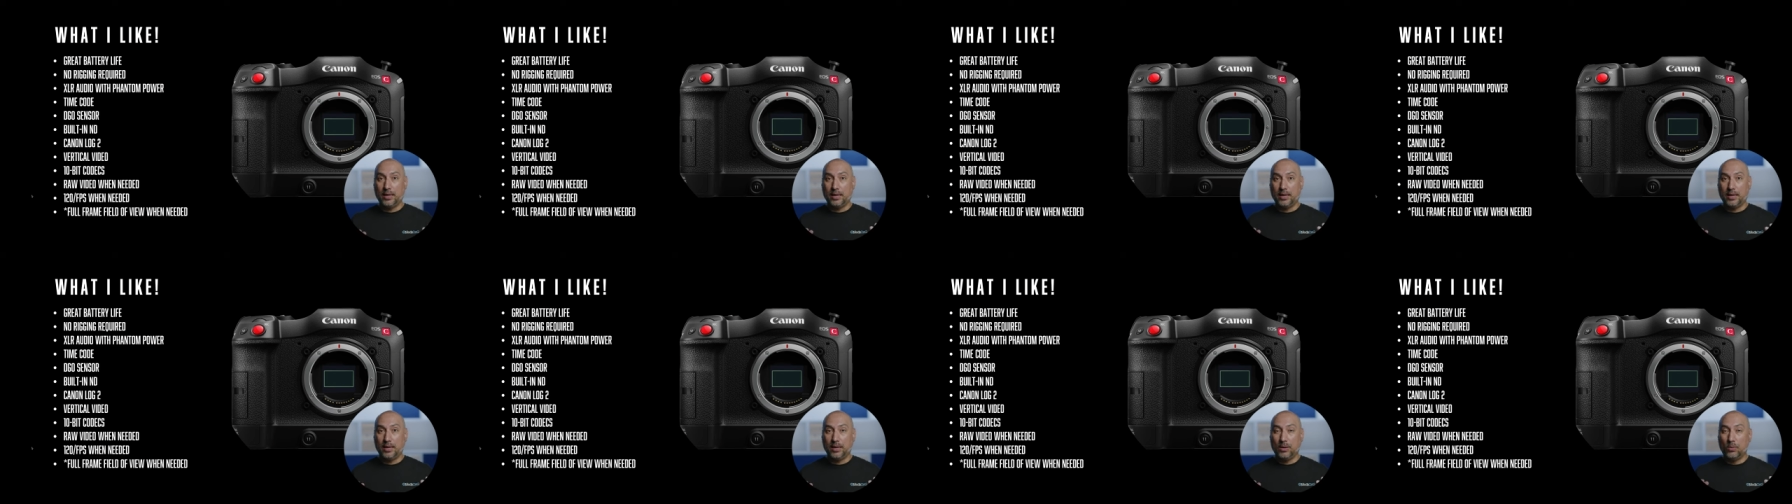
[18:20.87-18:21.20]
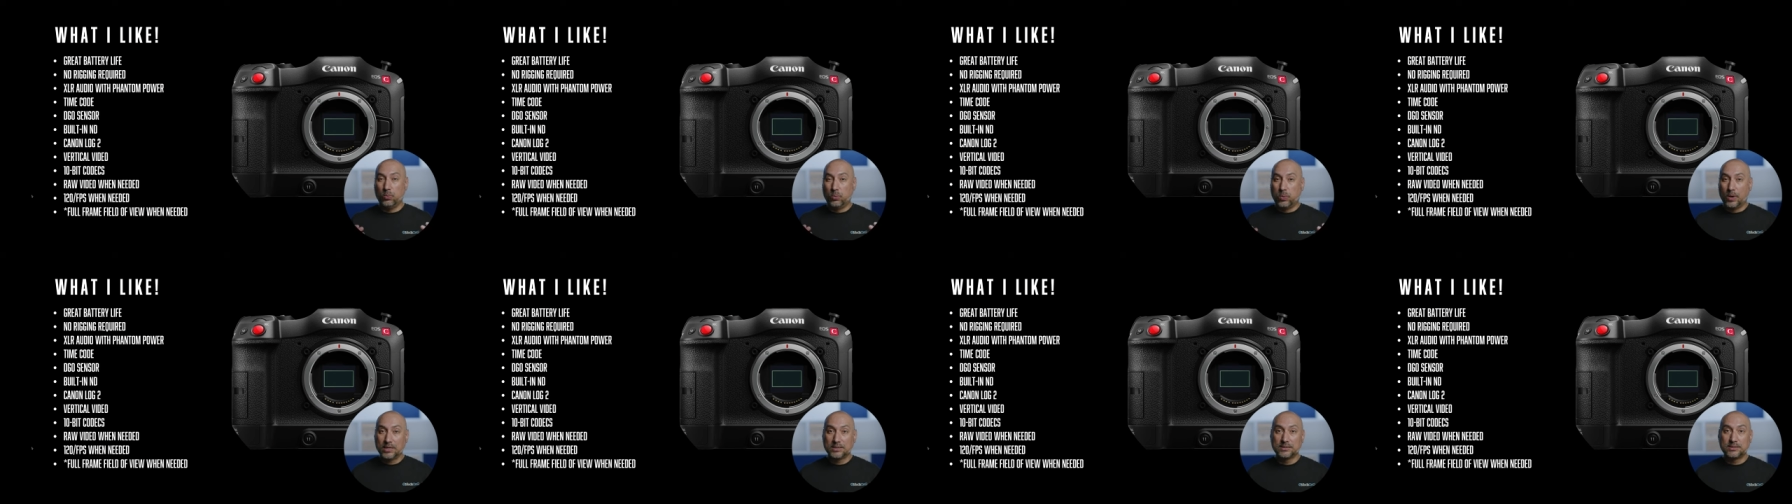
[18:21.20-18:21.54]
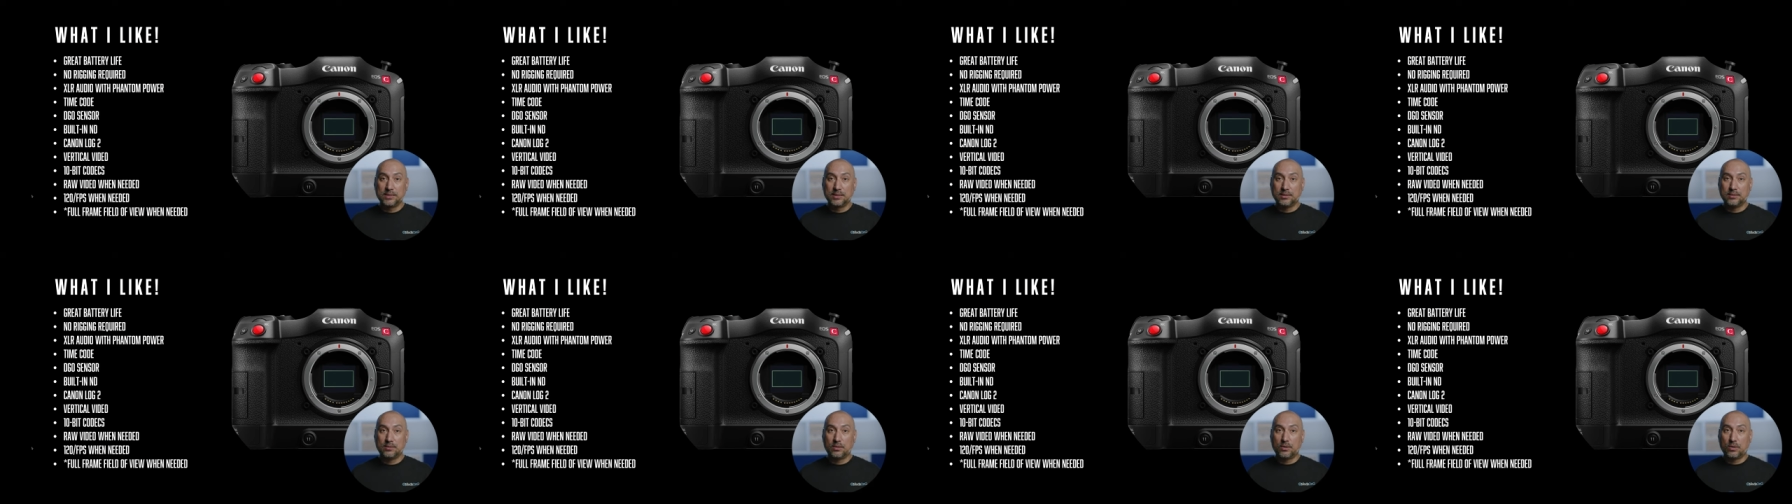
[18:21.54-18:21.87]
it
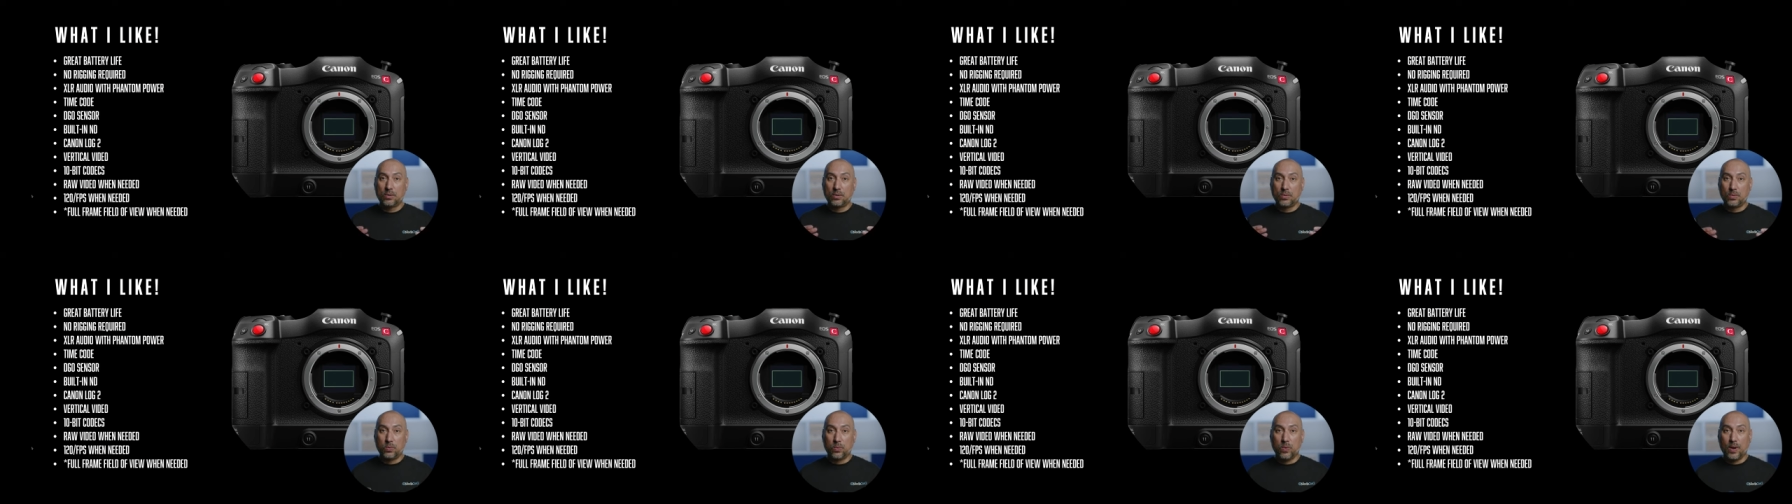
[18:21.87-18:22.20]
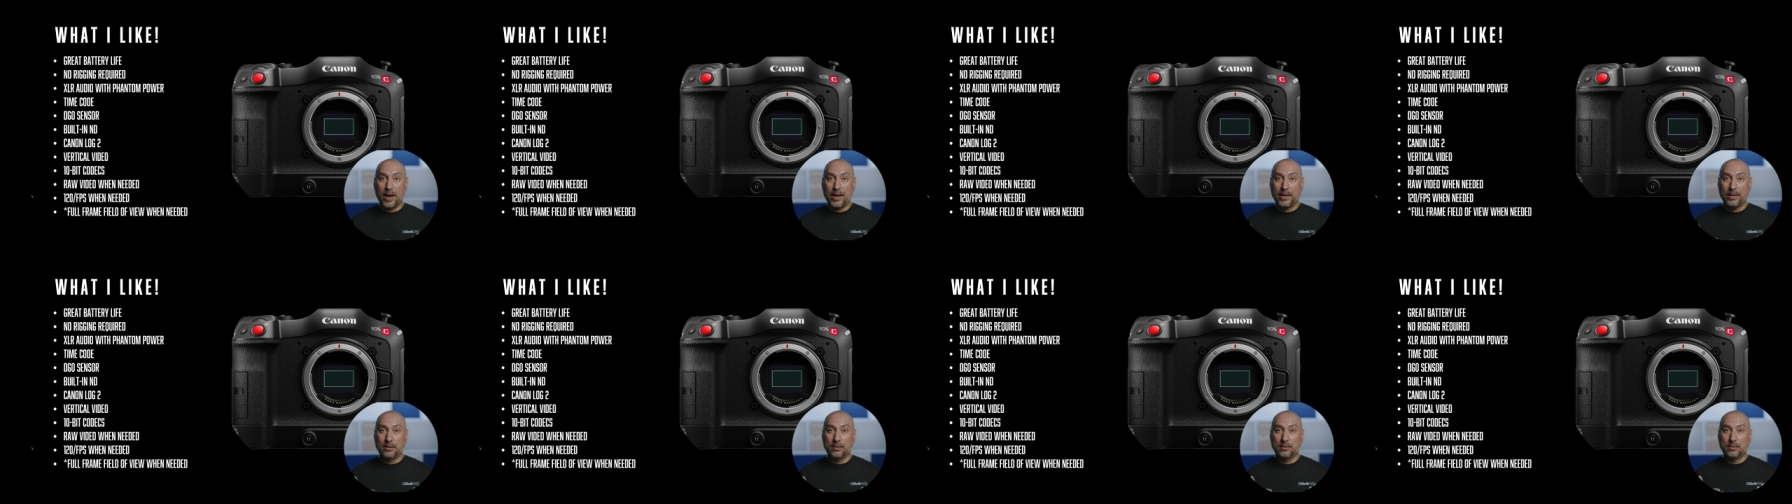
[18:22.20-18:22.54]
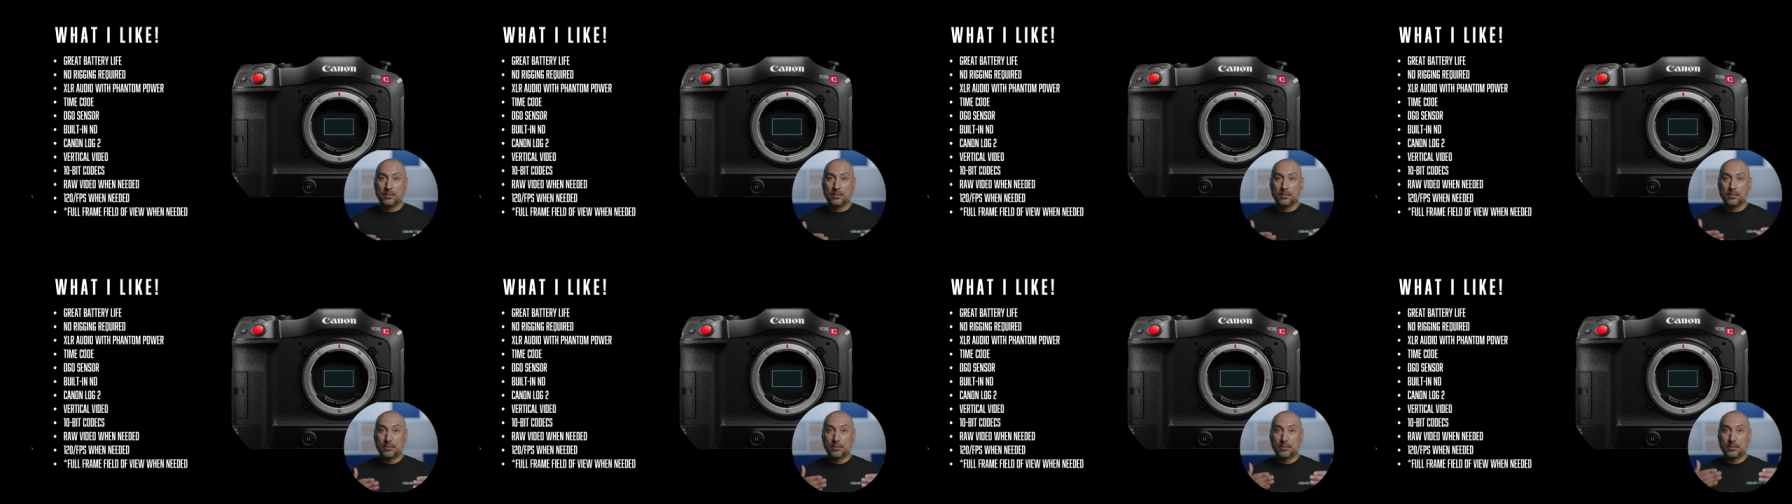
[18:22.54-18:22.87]
wasn't quite
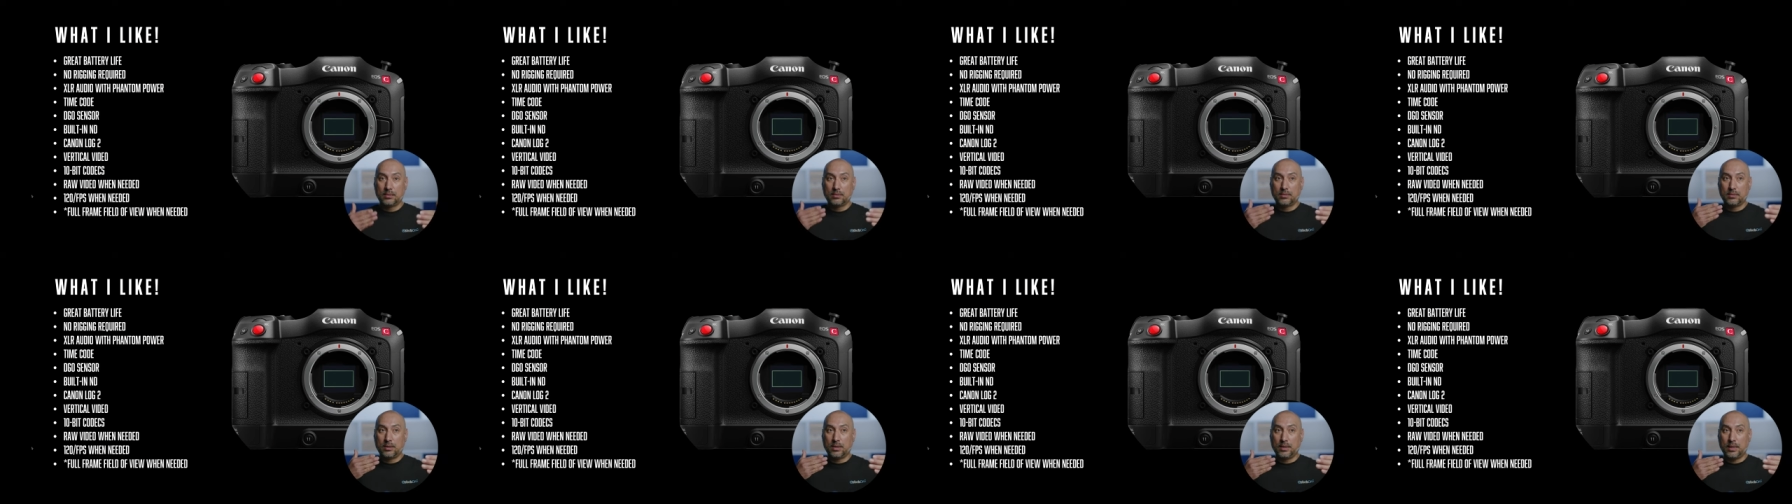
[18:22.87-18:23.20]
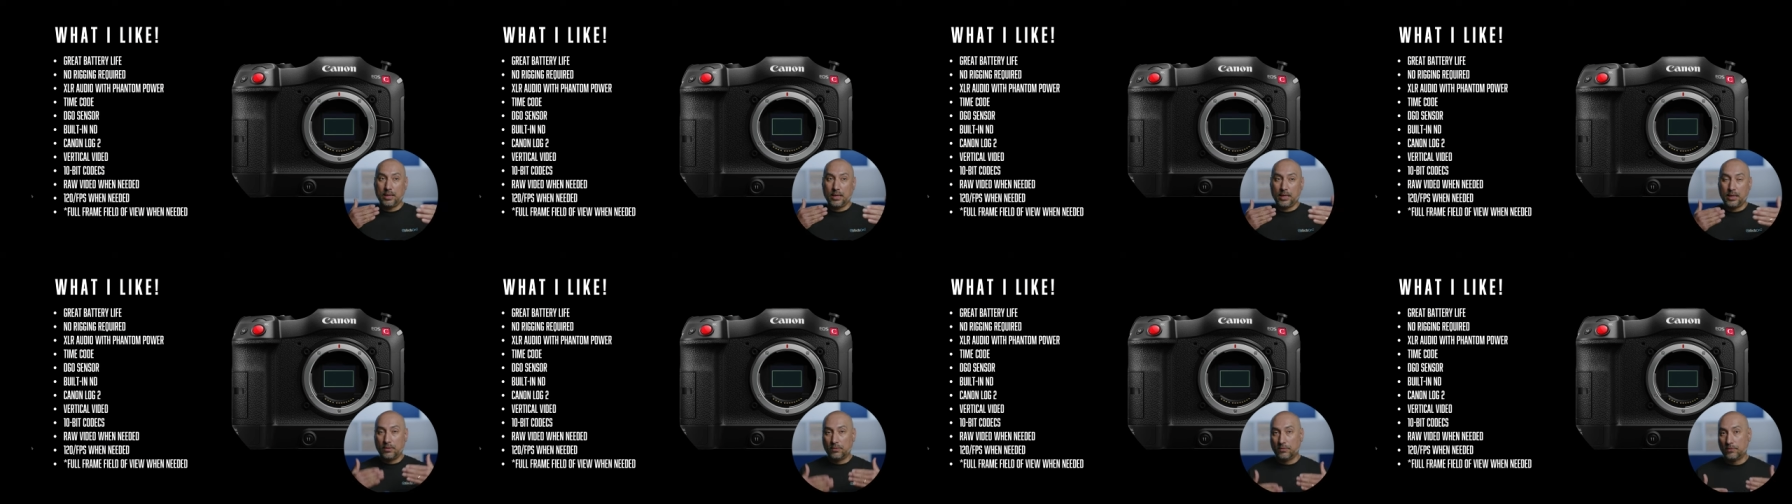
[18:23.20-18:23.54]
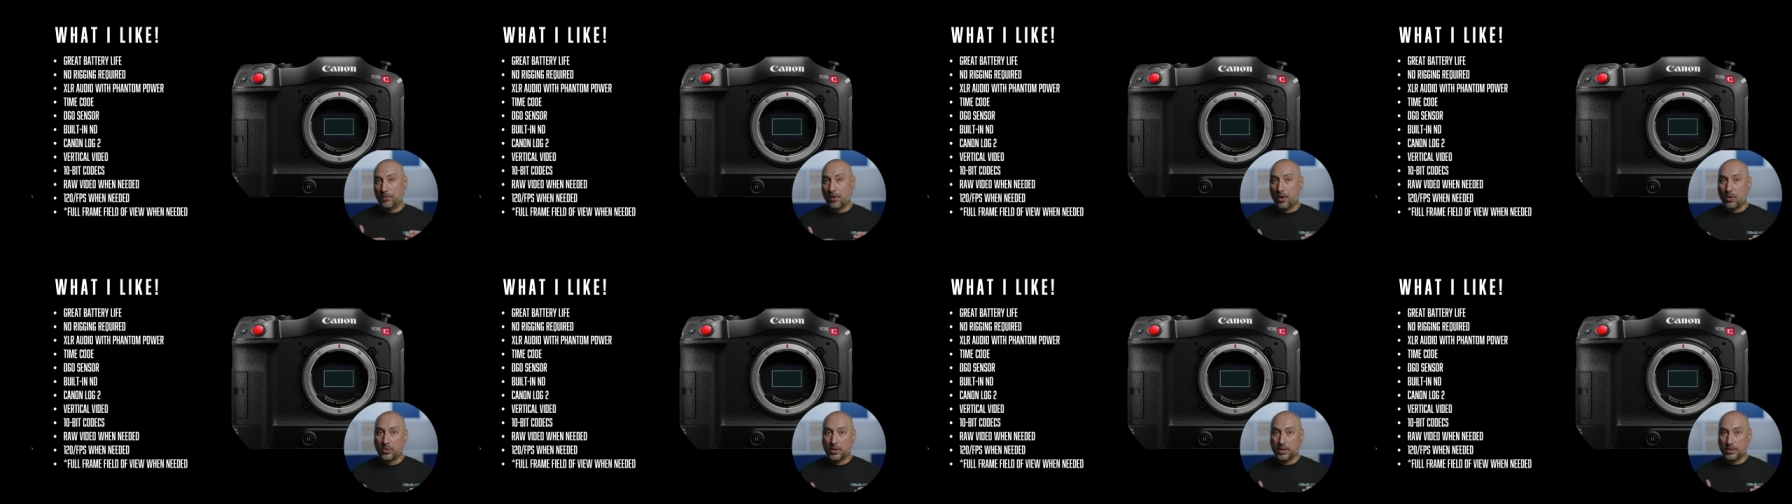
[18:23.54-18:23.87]
in
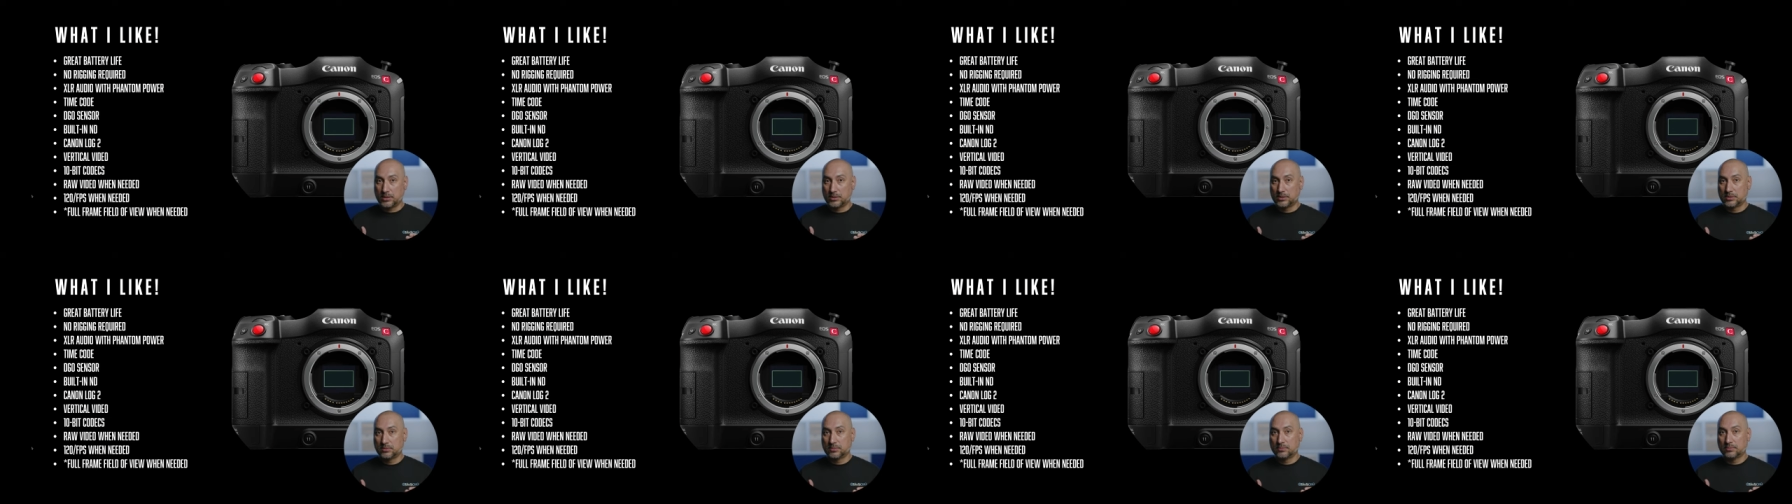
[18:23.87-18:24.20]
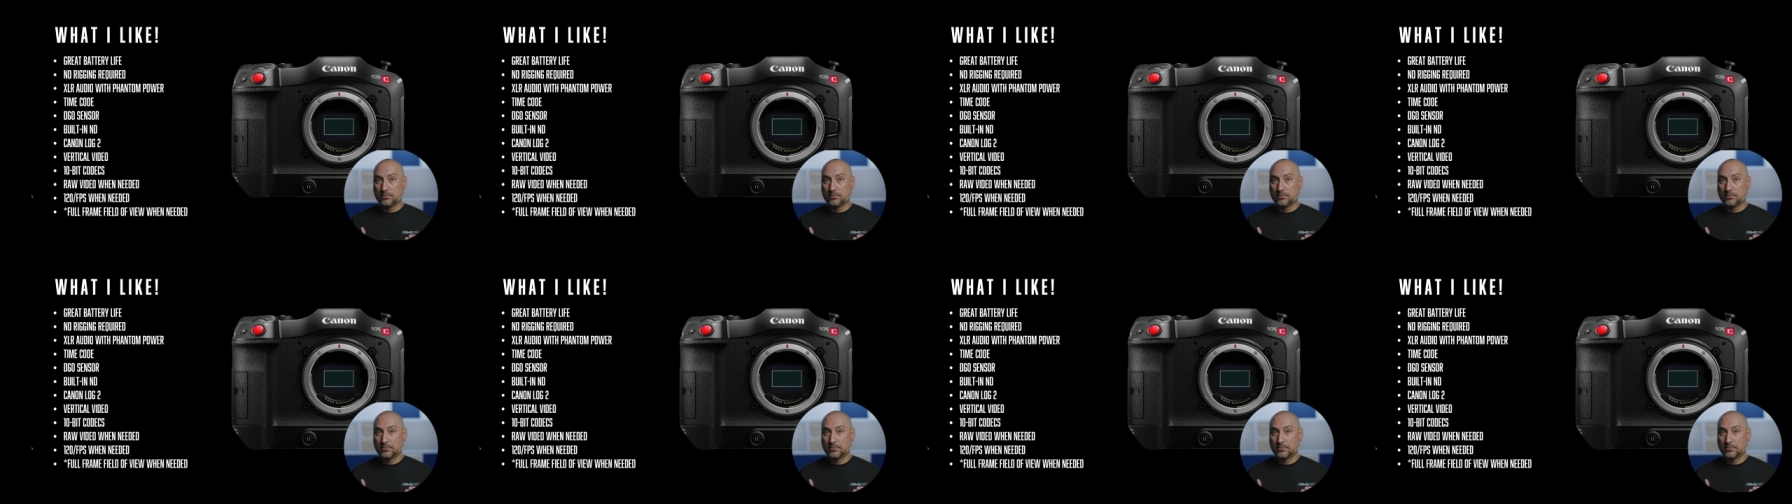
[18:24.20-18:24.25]
focus.